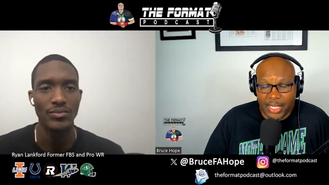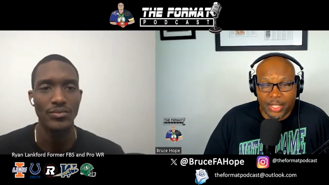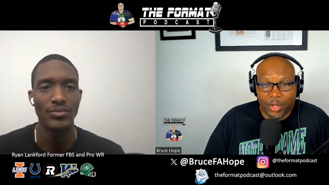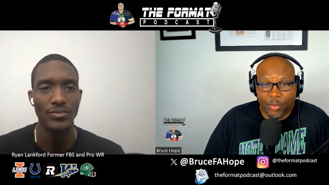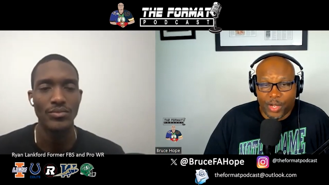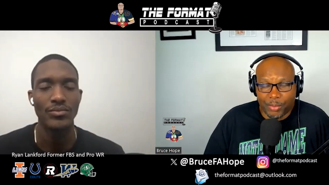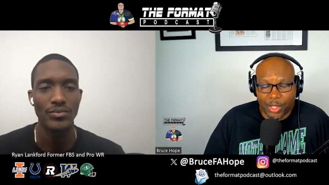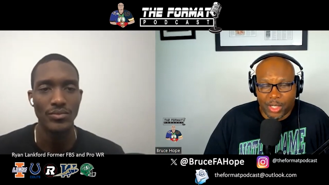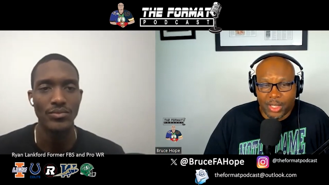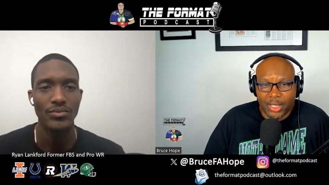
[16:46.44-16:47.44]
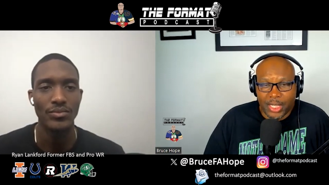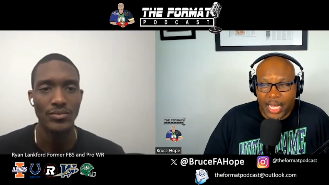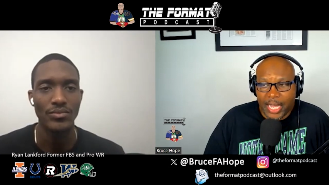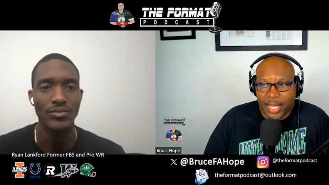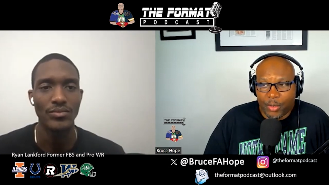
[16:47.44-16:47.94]
Speaker 1: in November,
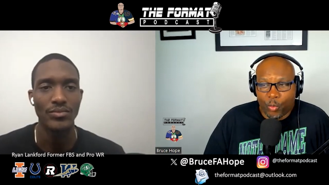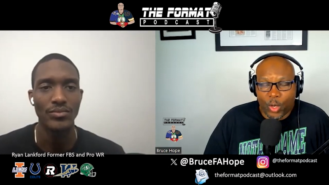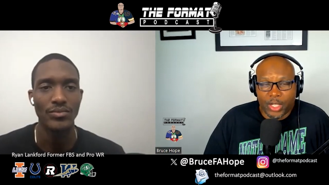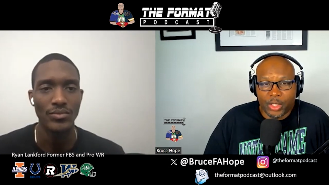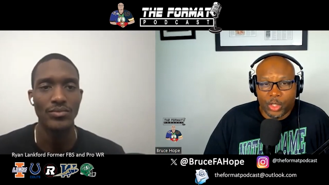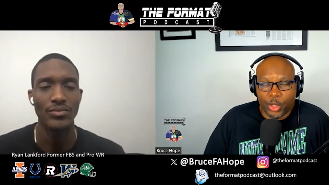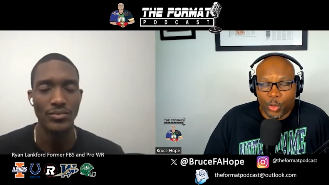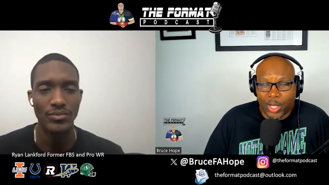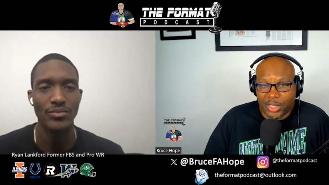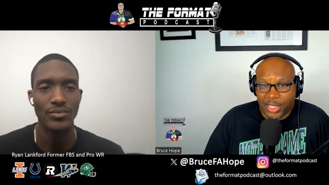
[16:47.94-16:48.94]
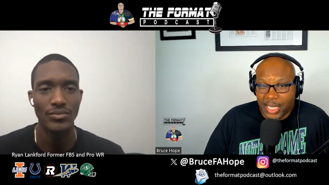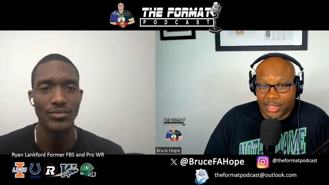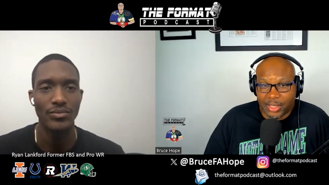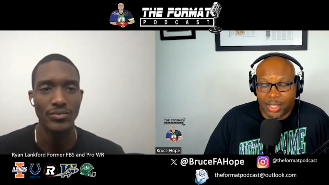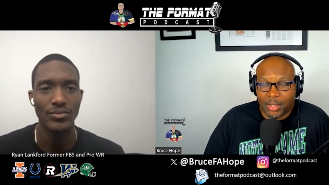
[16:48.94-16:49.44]
and when USC mm-hmm.
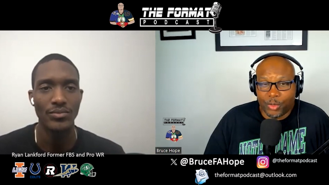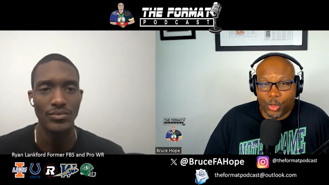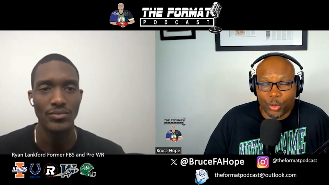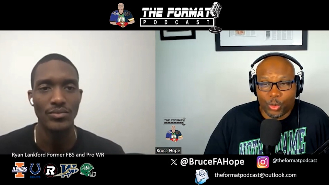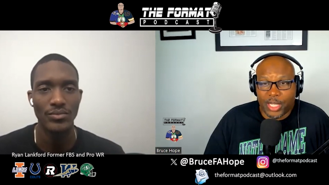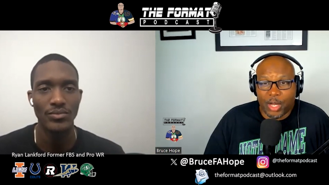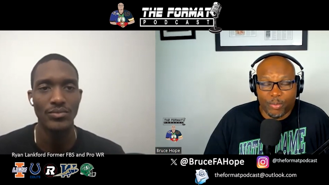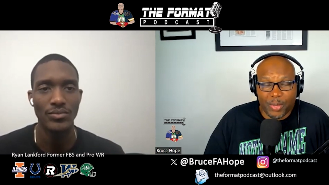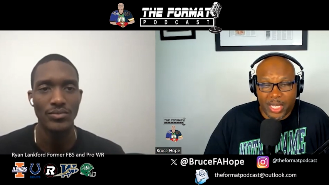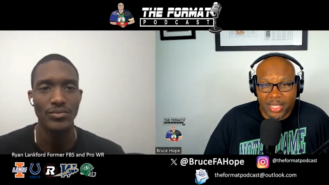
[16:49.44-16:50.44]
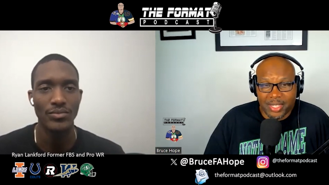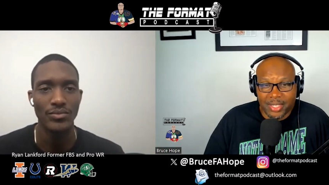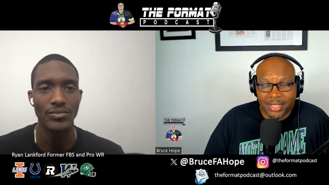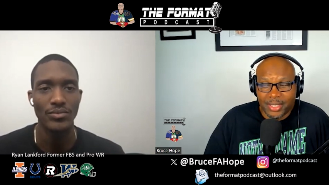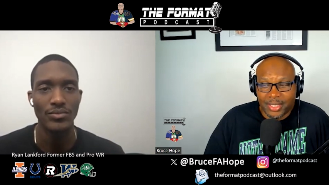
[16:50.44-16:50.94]
has to come to South Bend,
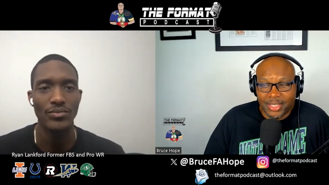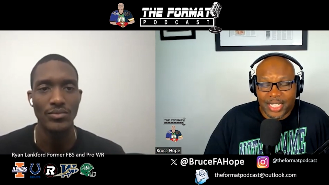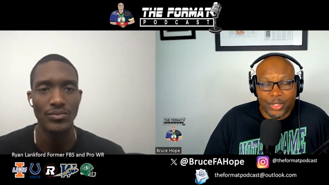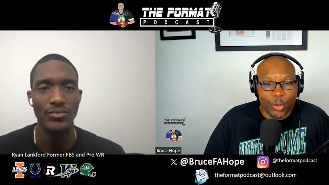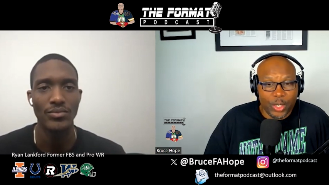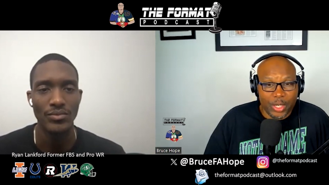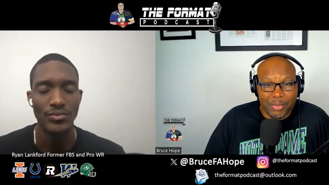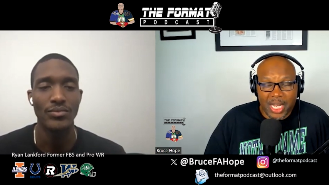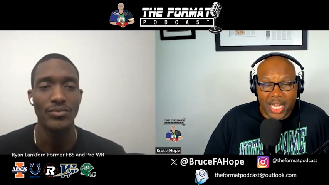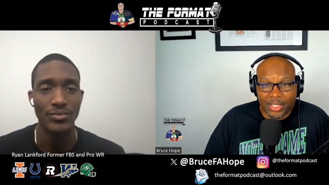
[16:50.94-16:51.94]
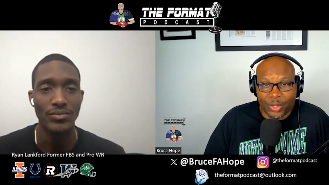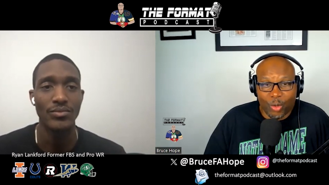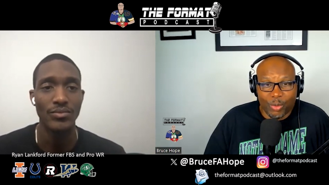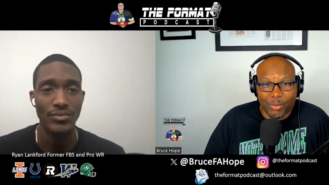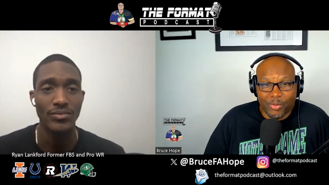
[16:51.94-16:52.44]
they do it in mid
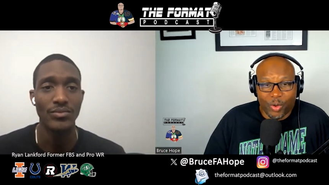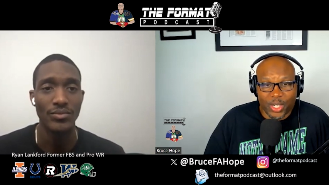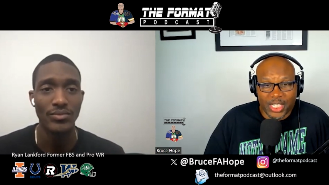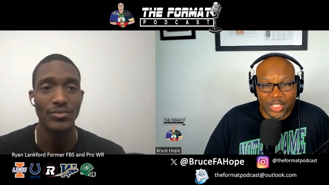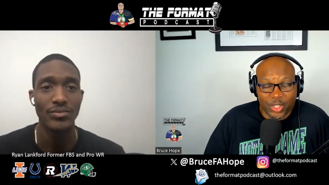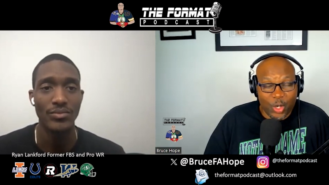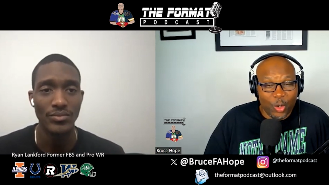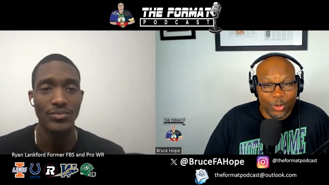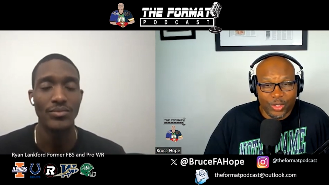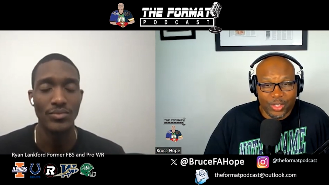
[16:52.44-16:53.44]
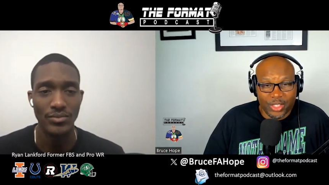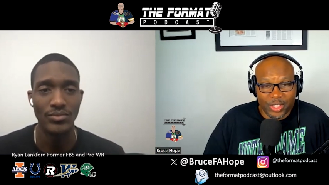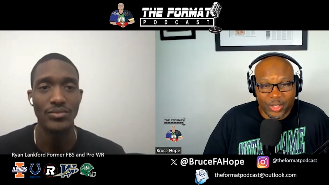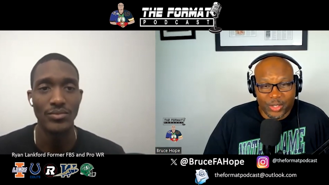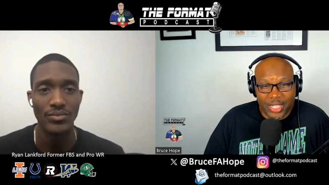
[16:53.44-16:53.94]
October before it gets cold. You
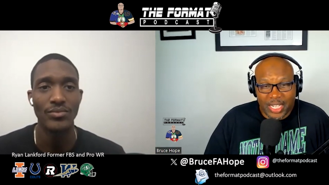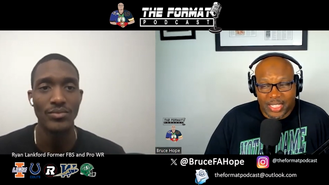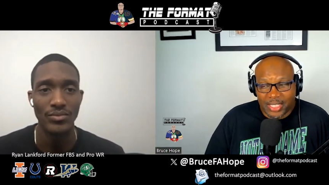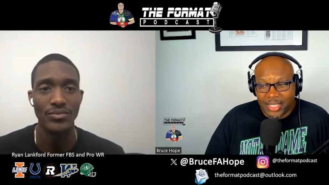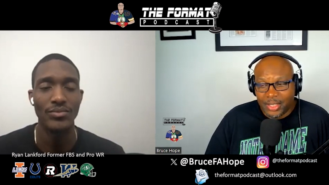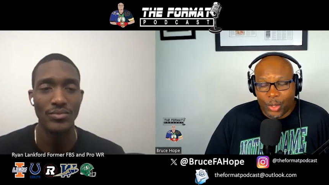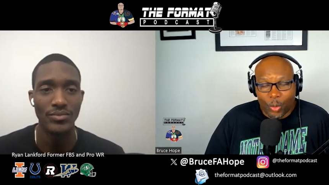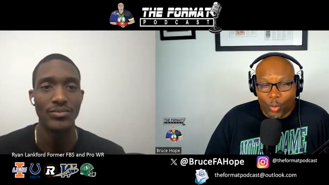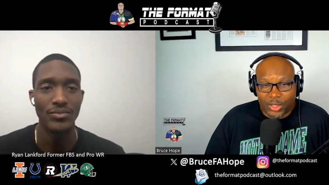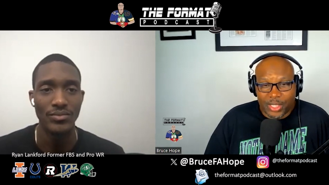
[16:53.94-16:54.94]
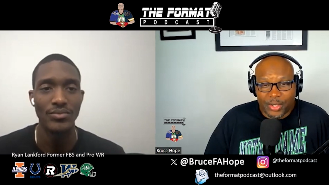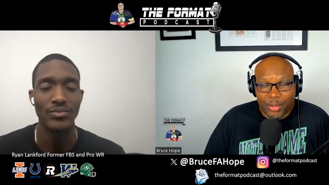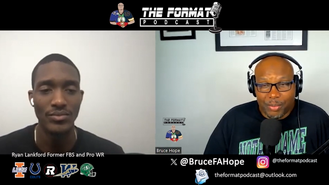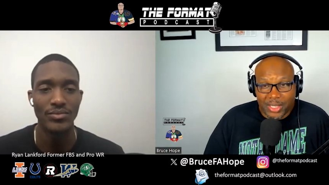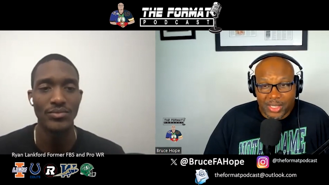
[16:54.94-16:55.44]
know, mm-hmm. and Mm-hmm. Once they're in
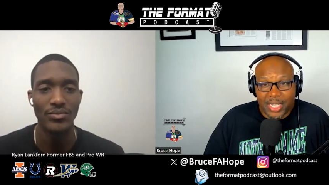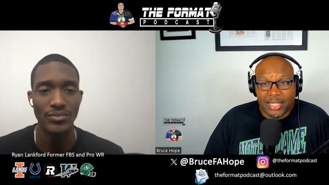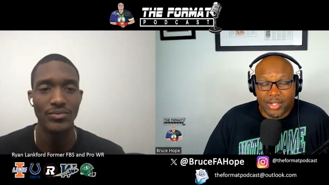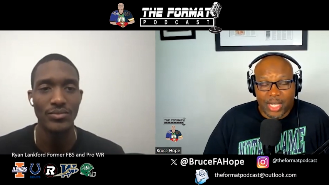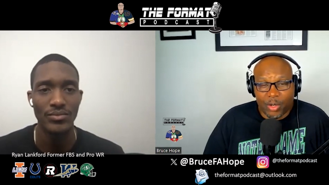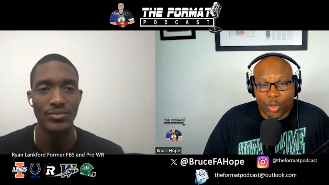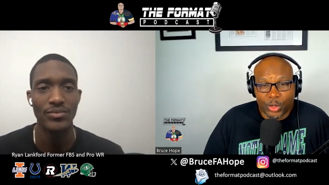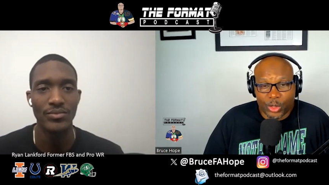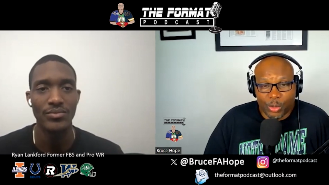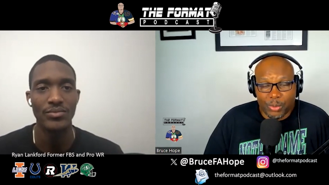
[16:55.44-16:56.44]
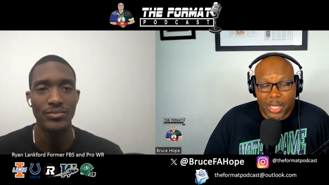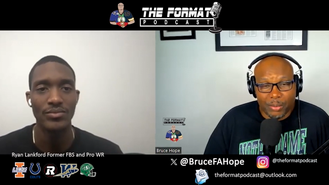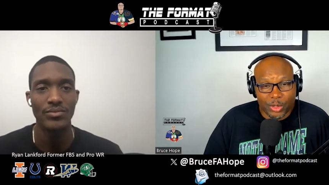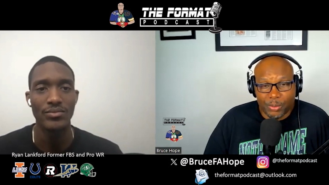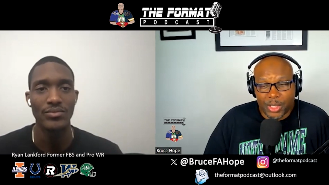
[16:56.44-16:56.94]
the Big 10 they mm-hmm. they're not always going to be
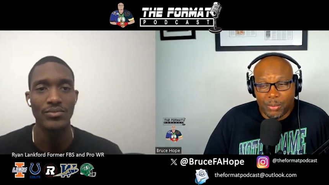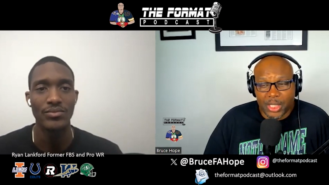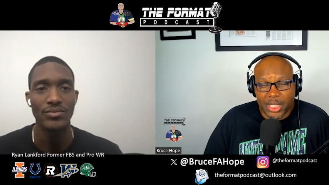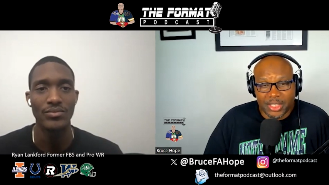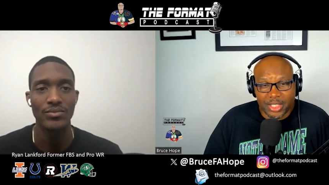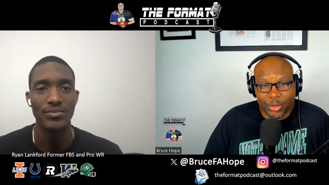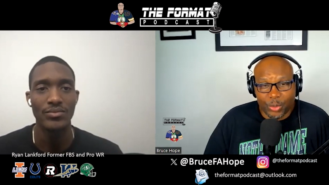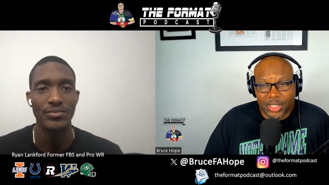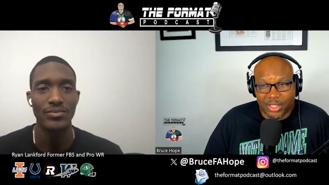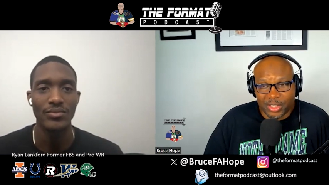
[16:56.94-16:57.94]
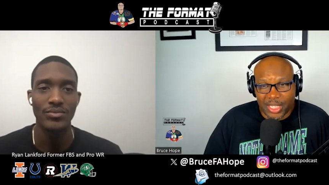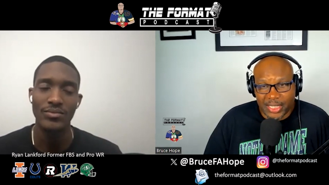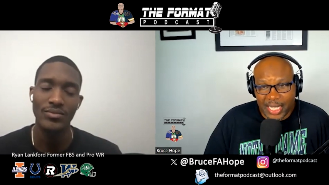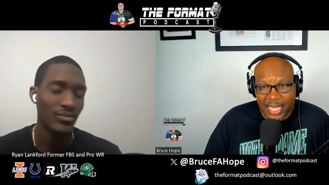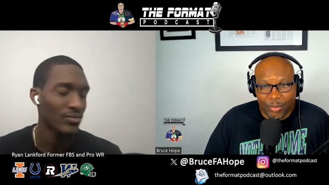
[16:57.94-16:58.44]
able to manipulate situations like
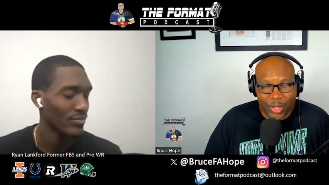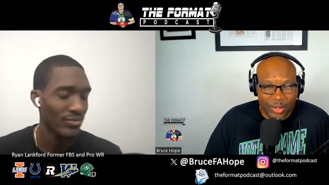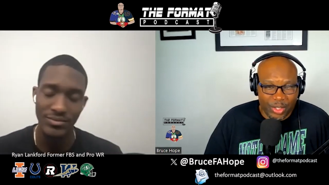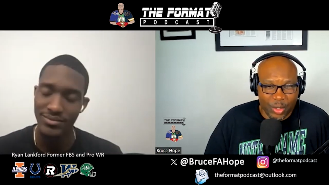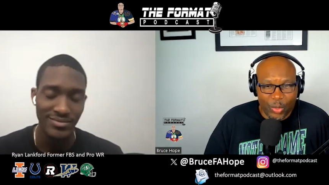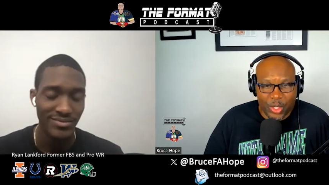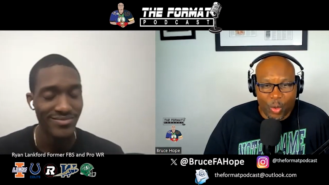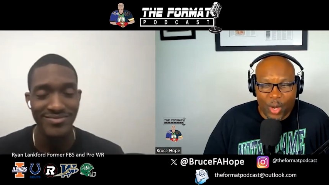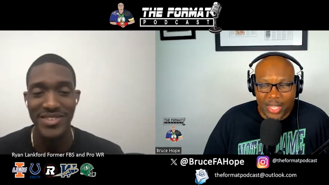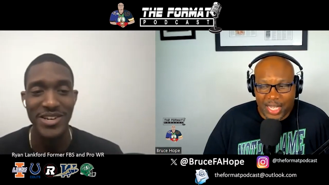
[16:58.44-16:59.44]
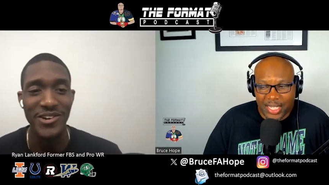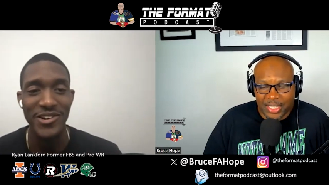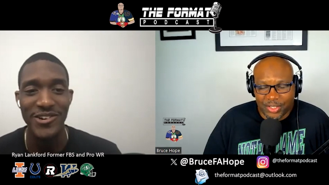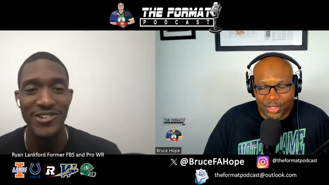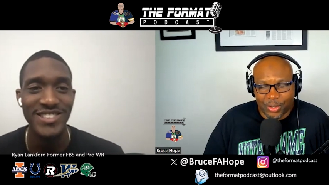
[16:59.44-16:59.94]
that. And we, you know, we know why that
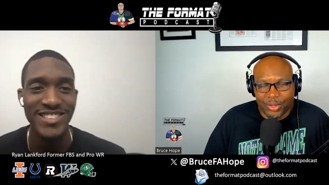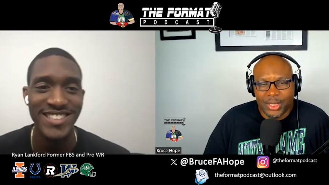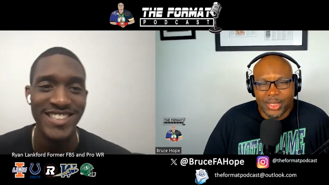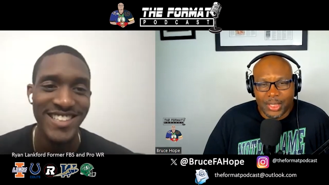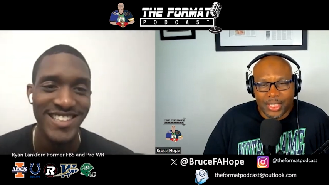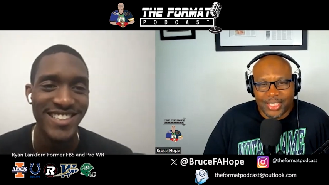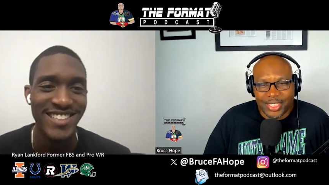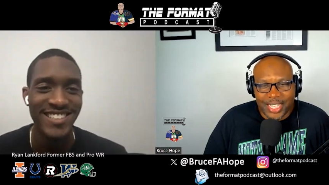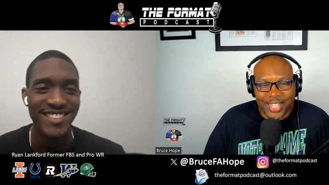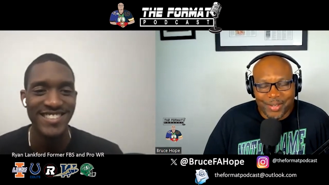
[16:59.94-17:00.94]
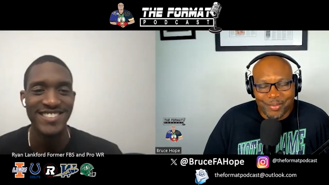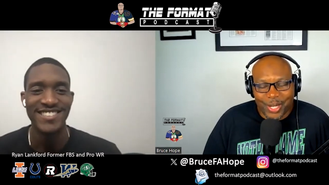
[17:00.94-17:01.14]
is. So not at all. Yeah, I'm